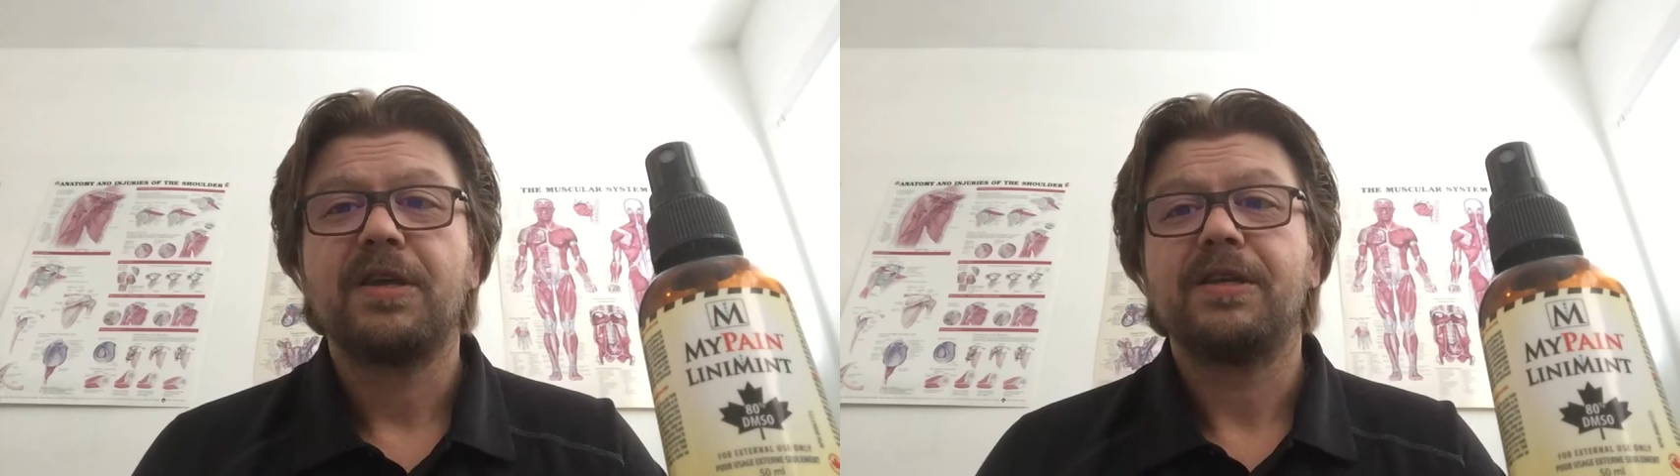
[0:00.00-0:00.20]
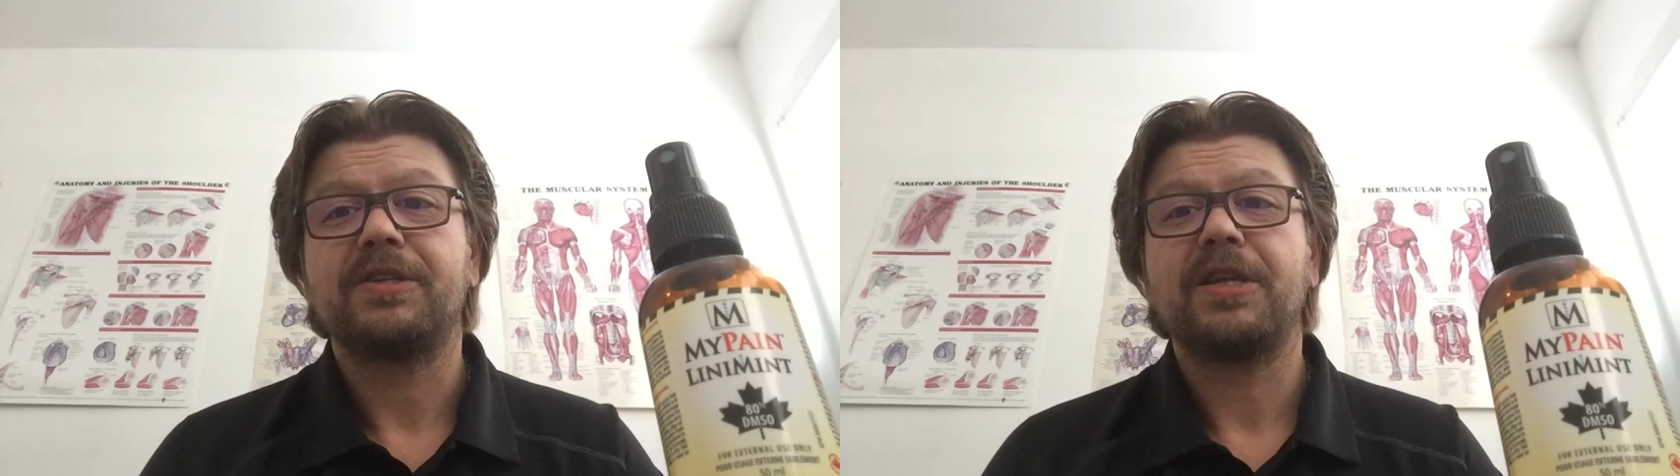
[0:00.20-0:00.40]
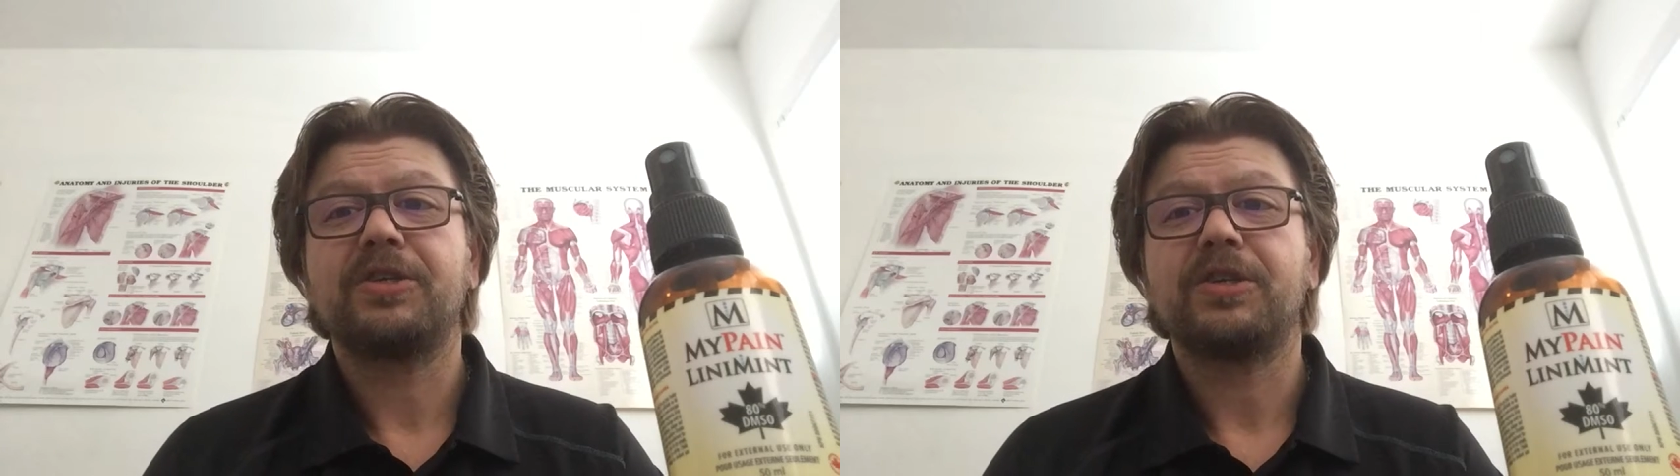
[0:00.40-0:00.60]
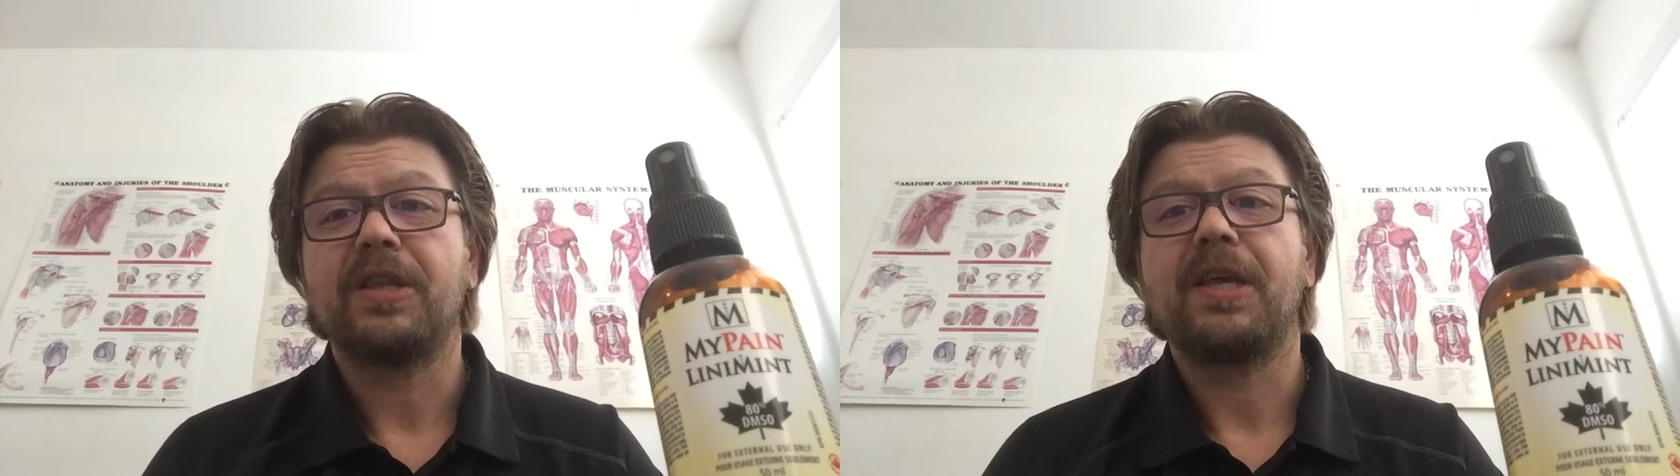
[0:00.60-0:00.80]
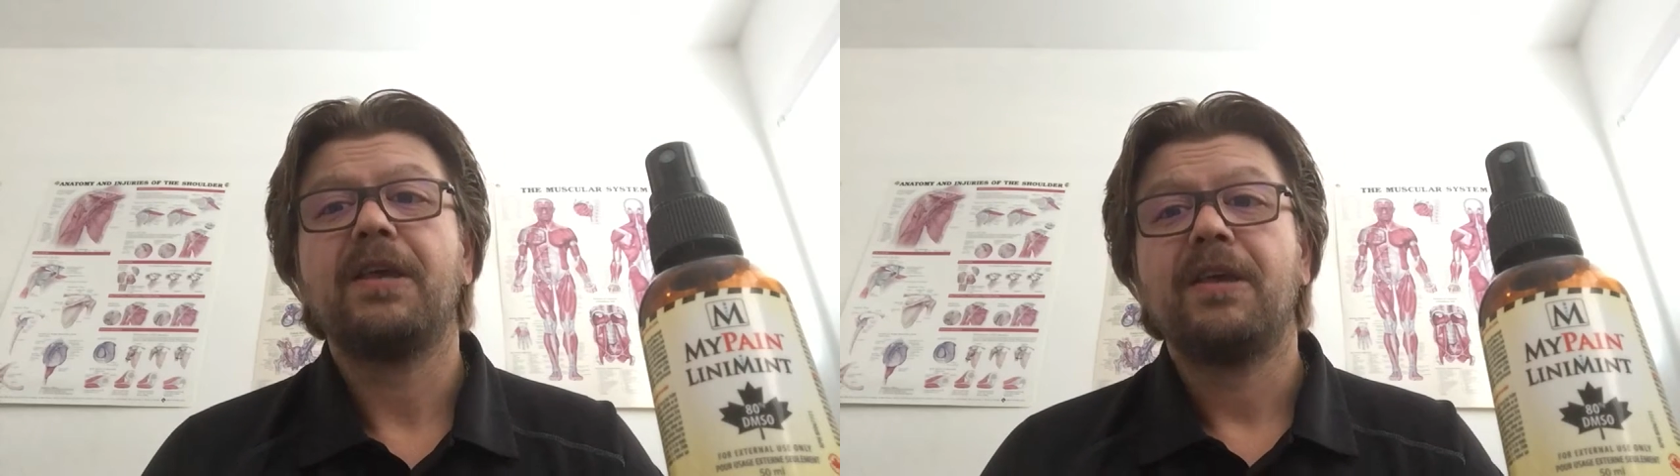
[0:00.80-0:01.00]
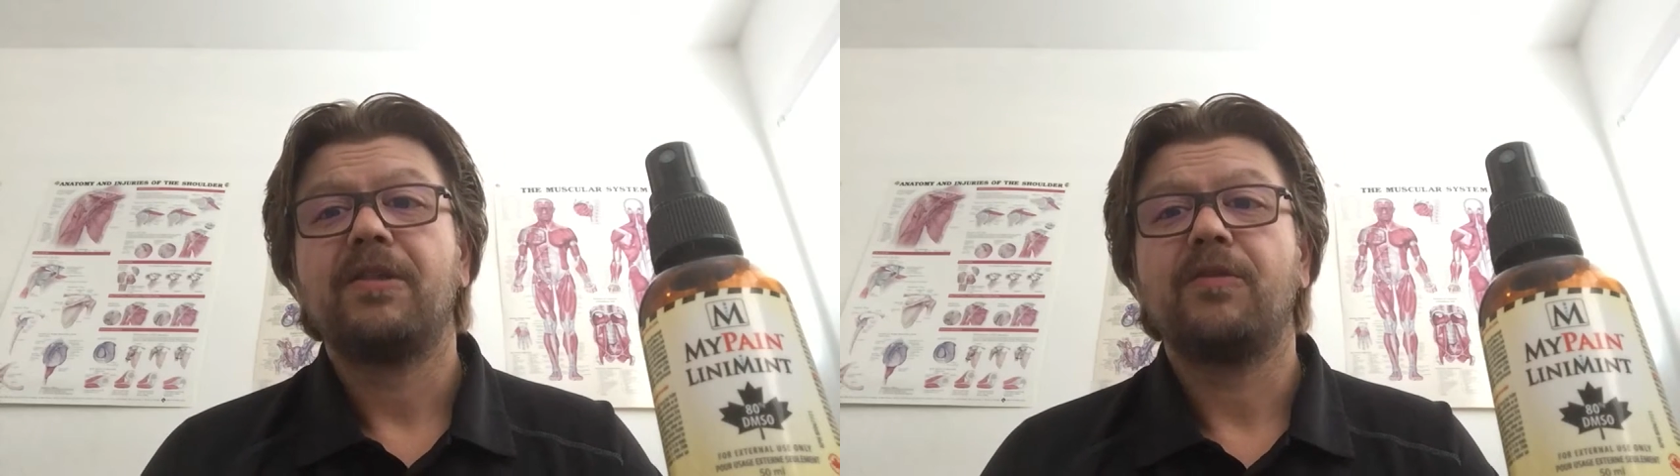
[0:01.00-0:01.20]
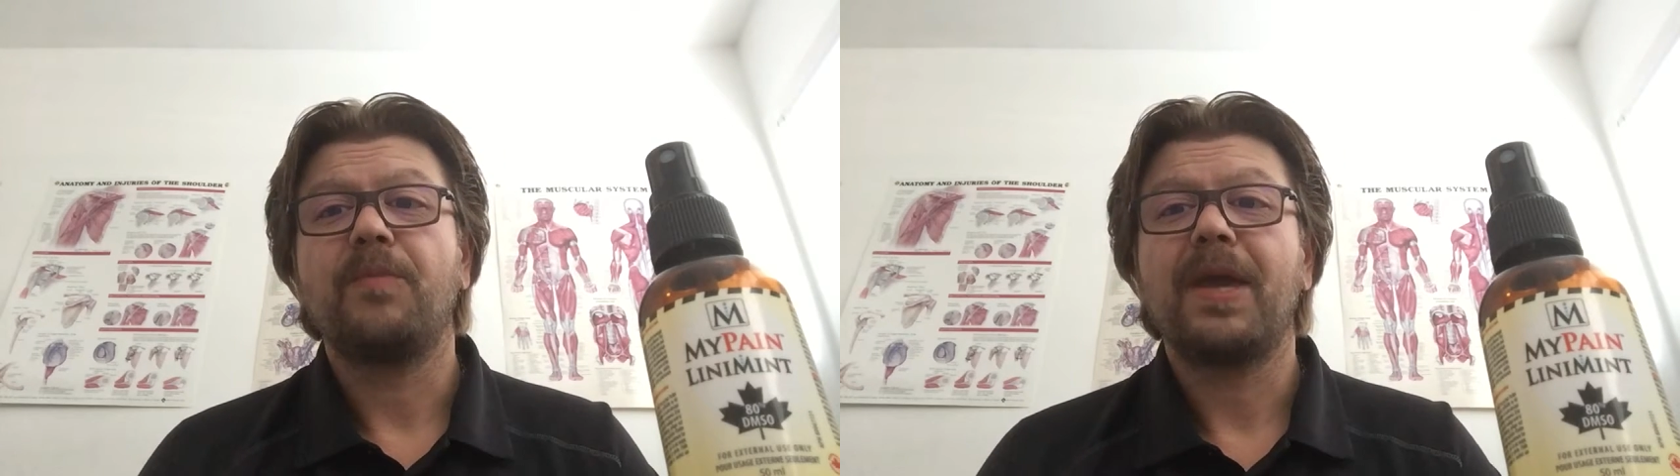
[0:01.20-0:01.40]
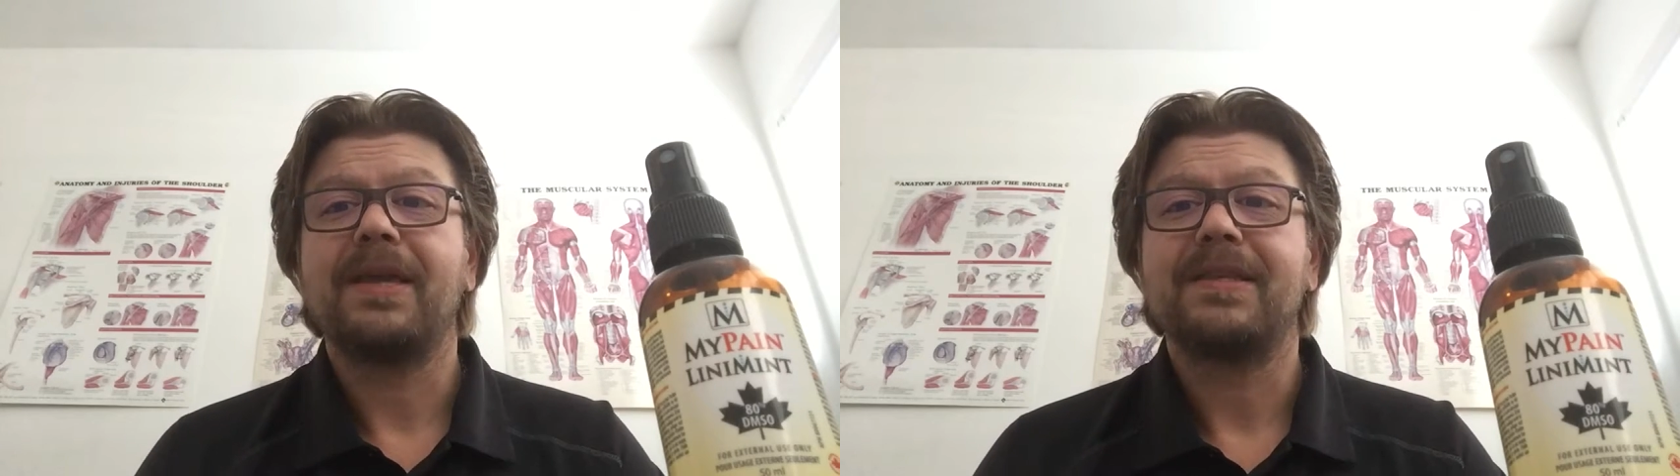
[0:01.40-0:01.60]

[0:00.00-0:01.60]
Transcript: Essentially, they're making